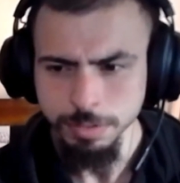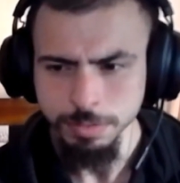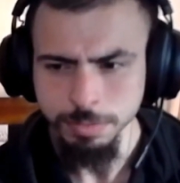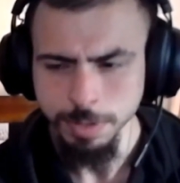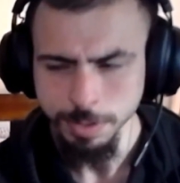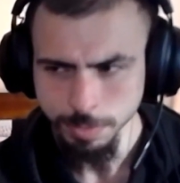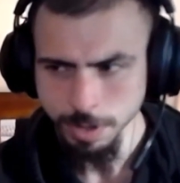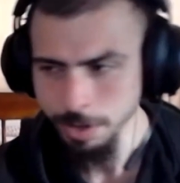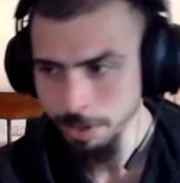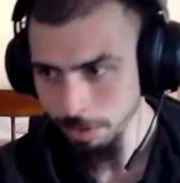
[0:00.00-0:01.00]
what
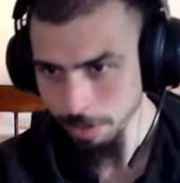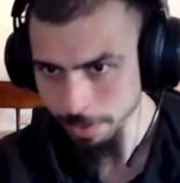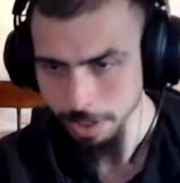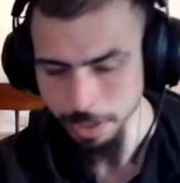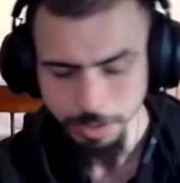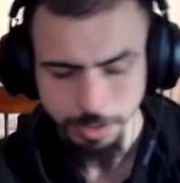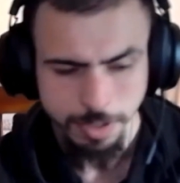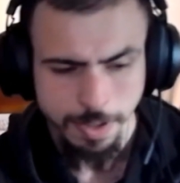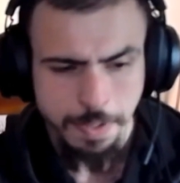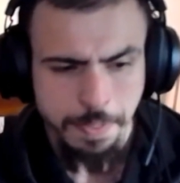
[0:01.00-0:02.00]
rock are you living under?
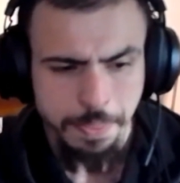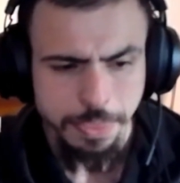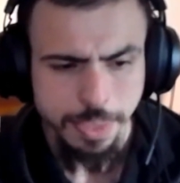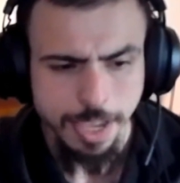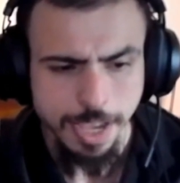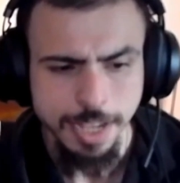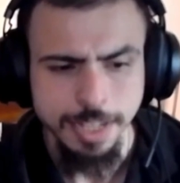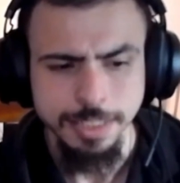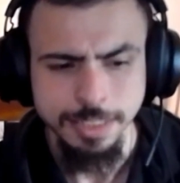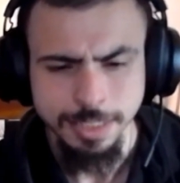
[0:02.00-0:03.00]

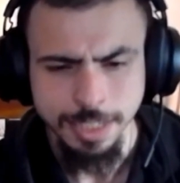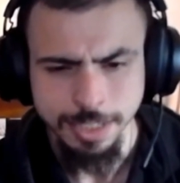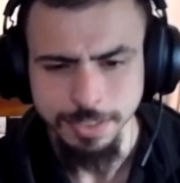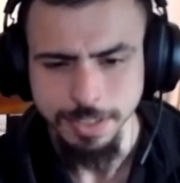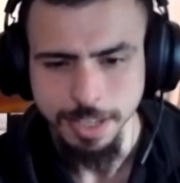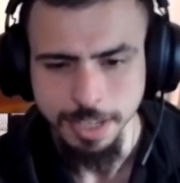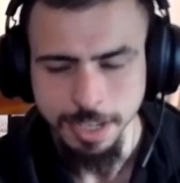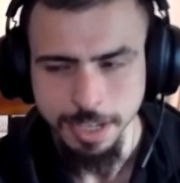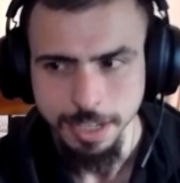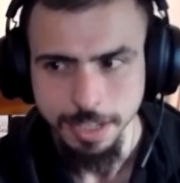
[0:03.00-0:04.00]
And
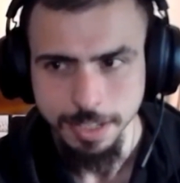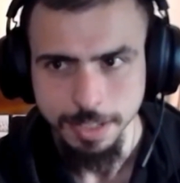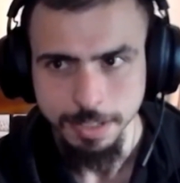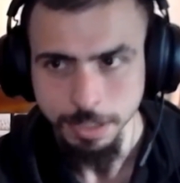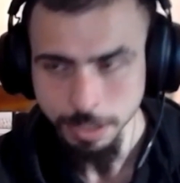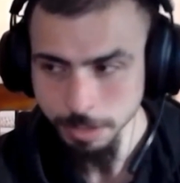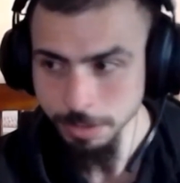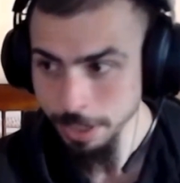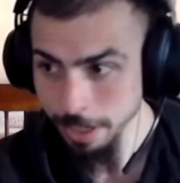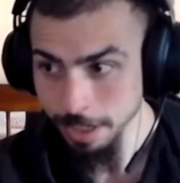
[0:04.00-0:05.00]
secondly, go
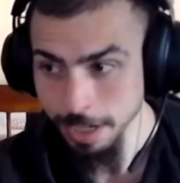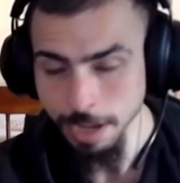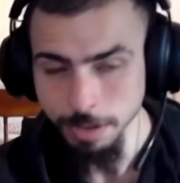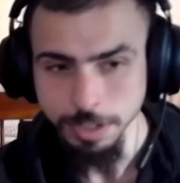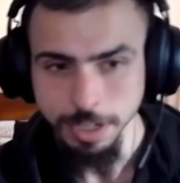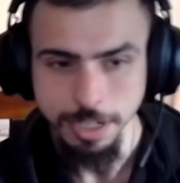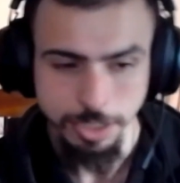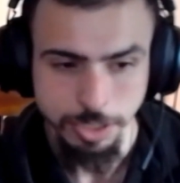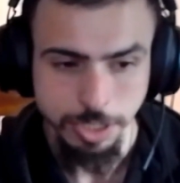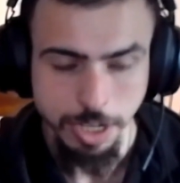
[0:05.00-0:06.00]
check it out. It
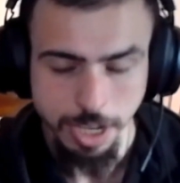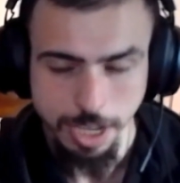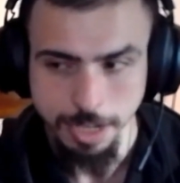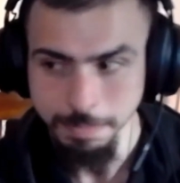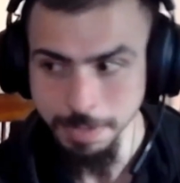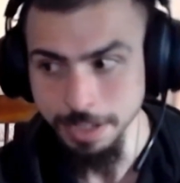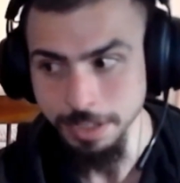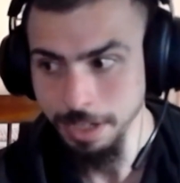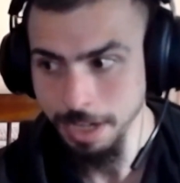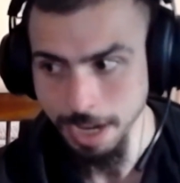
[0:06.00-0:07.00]
is an
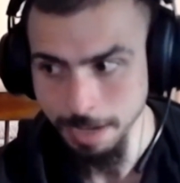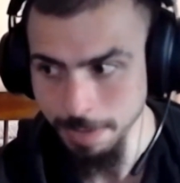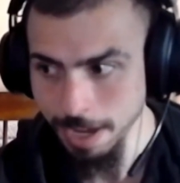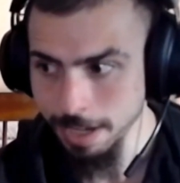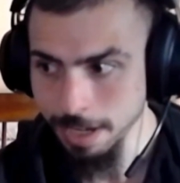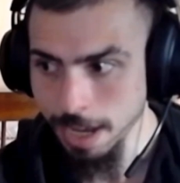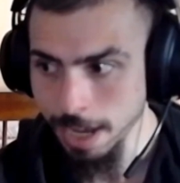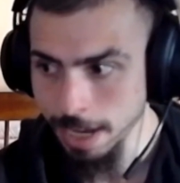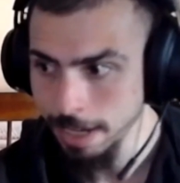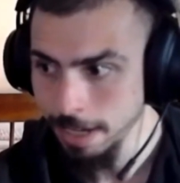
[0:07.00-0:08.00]
amazing game, and
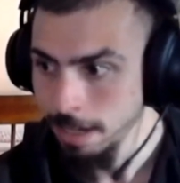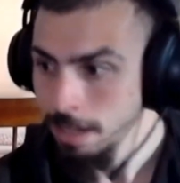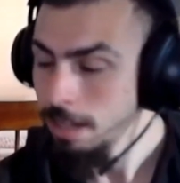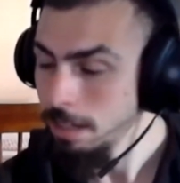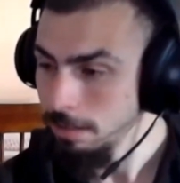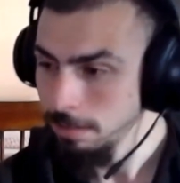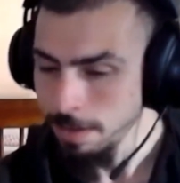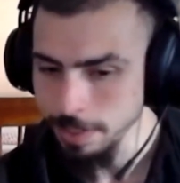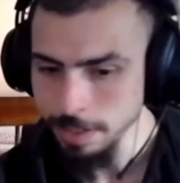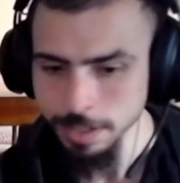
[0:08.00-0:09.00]
I
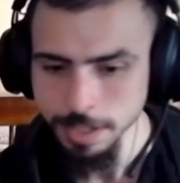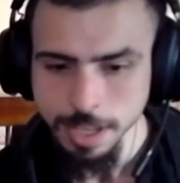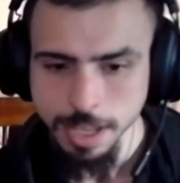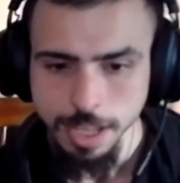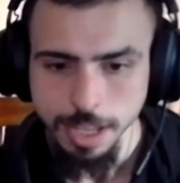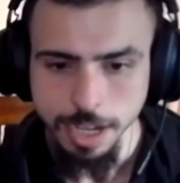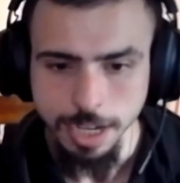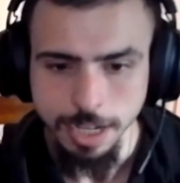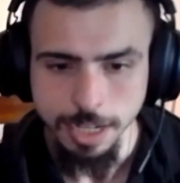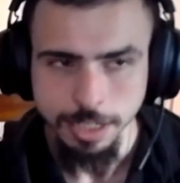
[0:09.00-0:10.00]
love it.
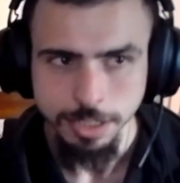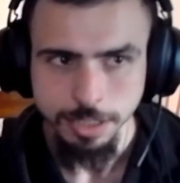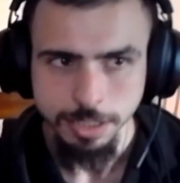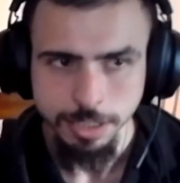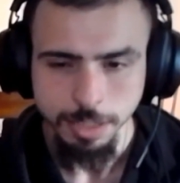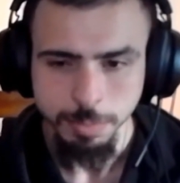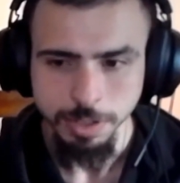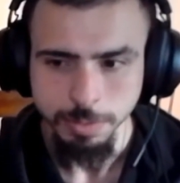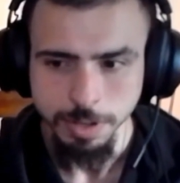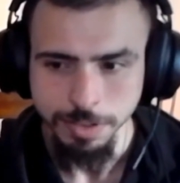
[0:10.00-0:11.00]
Uh, to the
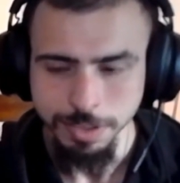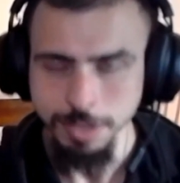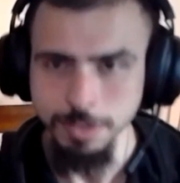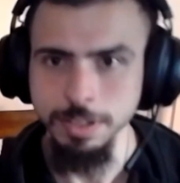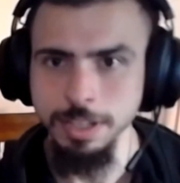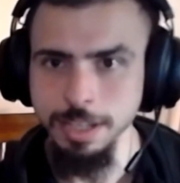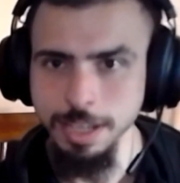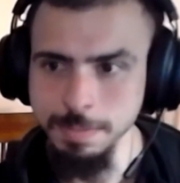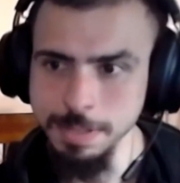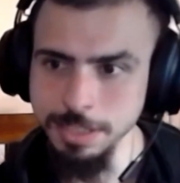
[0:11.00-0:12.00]
point where the only
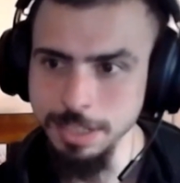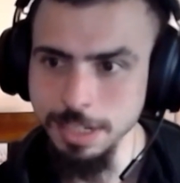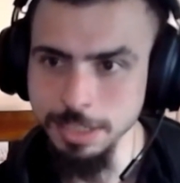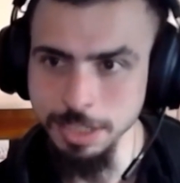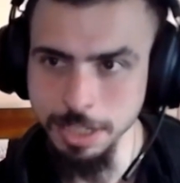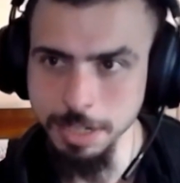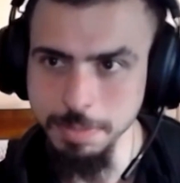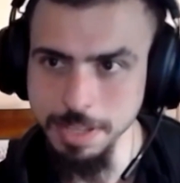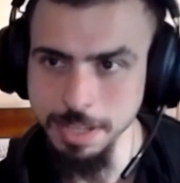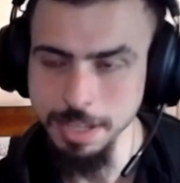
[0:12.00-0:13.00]
image that isn't going to
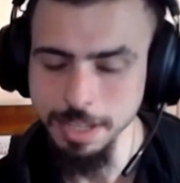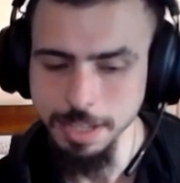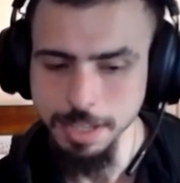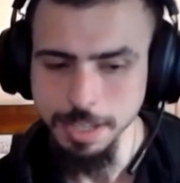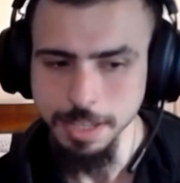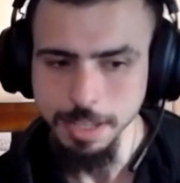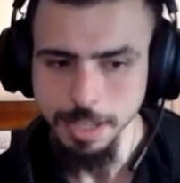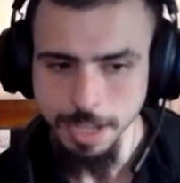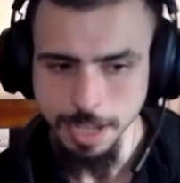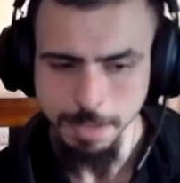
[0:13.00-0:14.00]
be
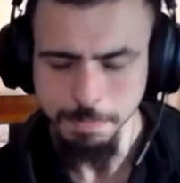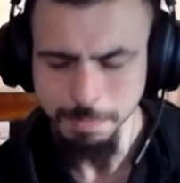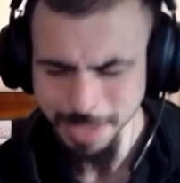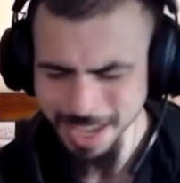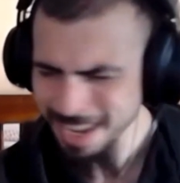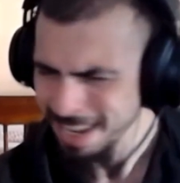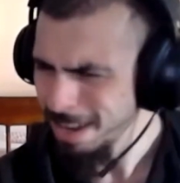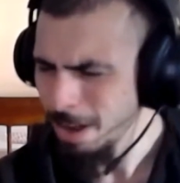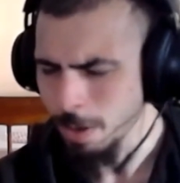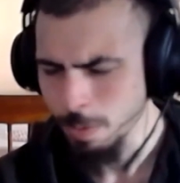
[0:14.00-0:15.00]
me
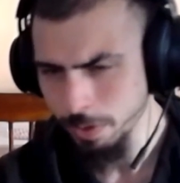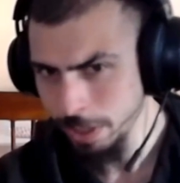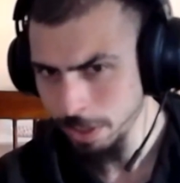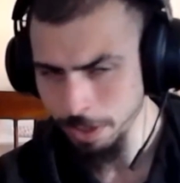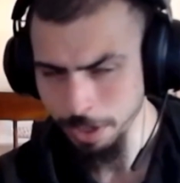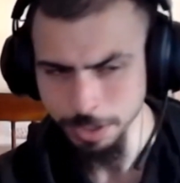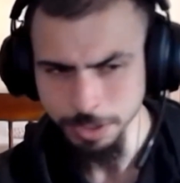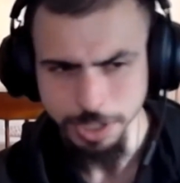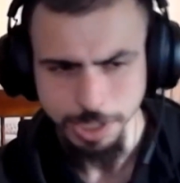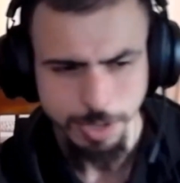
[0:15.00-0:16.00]
awkwardly talking
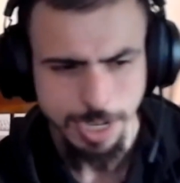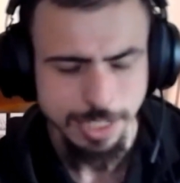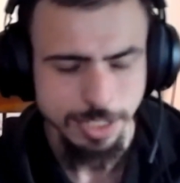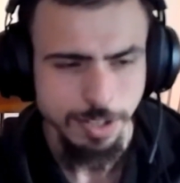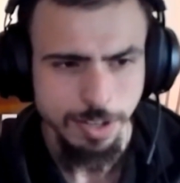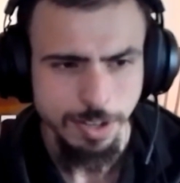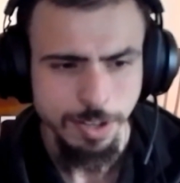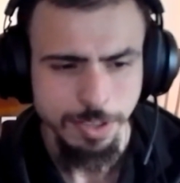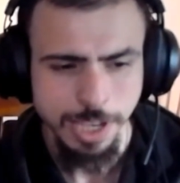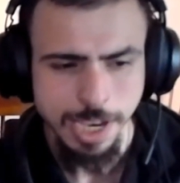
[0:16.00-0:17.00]
to you guys
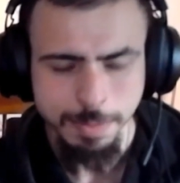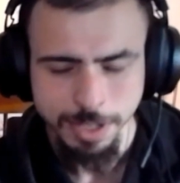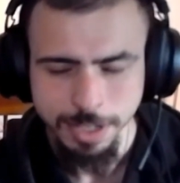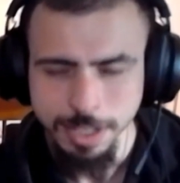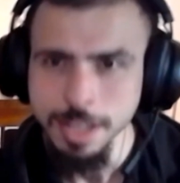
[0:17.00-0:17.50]
on the camera,